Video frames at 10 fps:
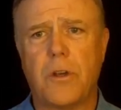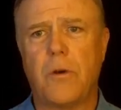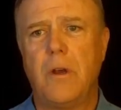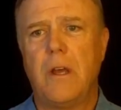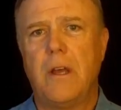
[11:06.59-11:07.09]

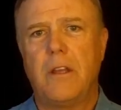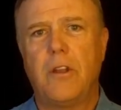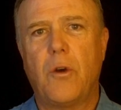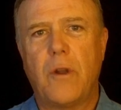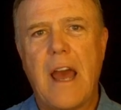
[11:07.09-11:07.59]
So
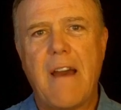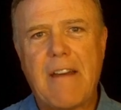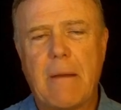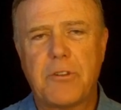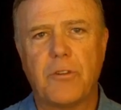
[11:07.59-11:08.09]
you don't
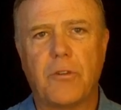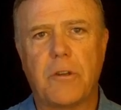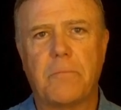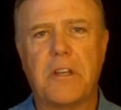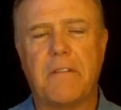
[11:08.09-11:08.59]
have
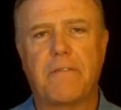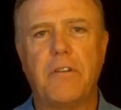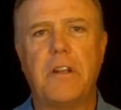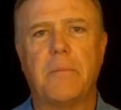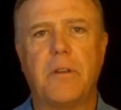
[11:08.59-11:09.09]
absolute complete
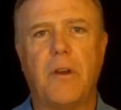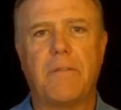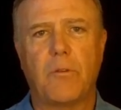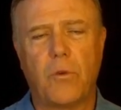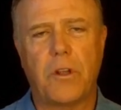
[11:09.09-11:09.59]
freedom. You
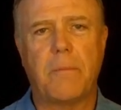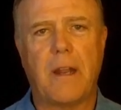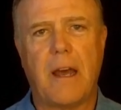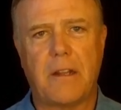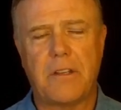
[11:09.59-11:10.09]
have to worry
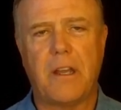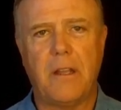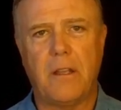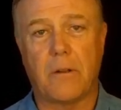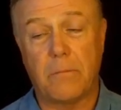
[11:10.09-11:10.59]
about how to
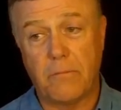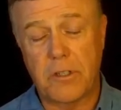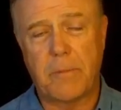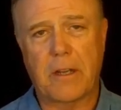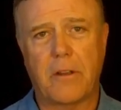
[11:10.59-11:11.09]
take, you know,
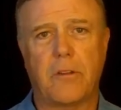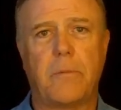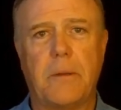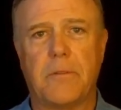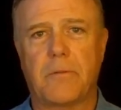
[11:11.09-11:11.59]
respect
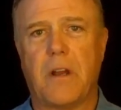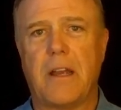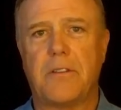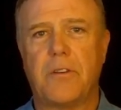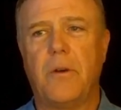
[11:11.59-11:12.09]
other people's
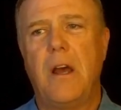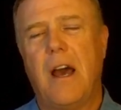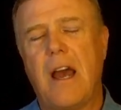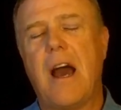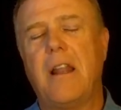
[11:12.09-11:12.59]
rights. So
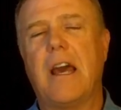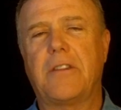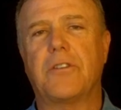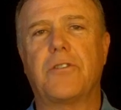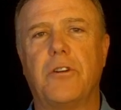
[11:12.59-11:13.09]
I
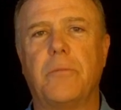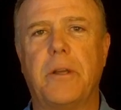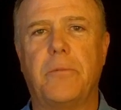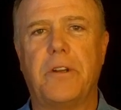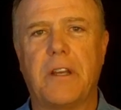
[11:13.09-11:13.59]
like the term
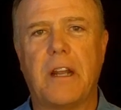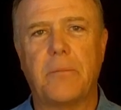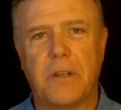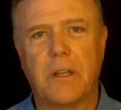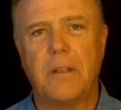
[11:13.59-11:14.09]
liberty, and
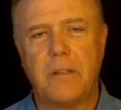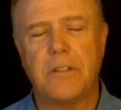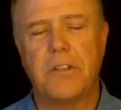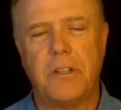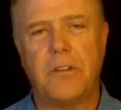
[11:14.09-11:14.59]
I'm going to
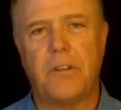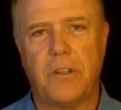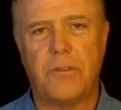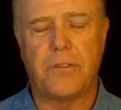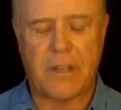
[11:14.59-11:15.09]
continue
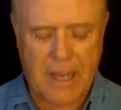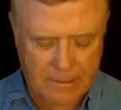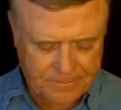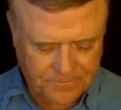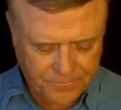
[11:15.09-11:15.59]
to use
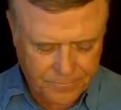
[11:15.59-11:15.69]
that.